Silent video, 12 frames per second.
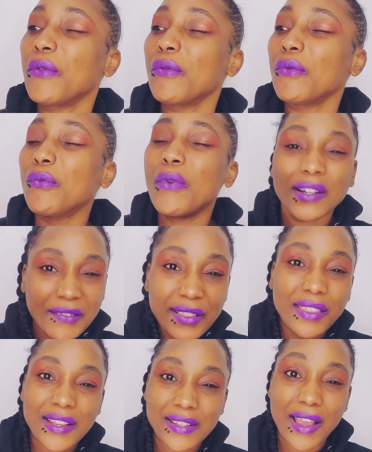one of the
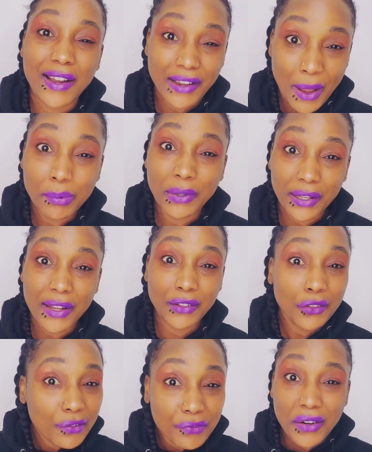things I adopted and
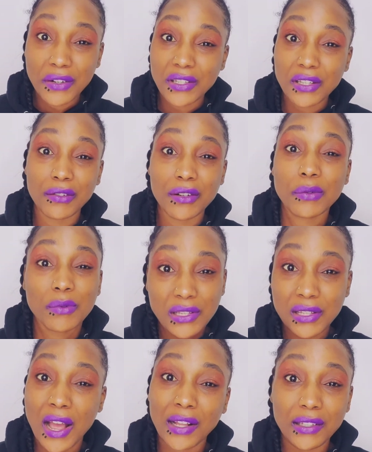took very serious was
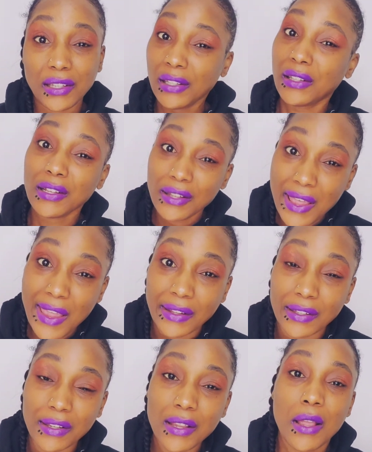not eating late.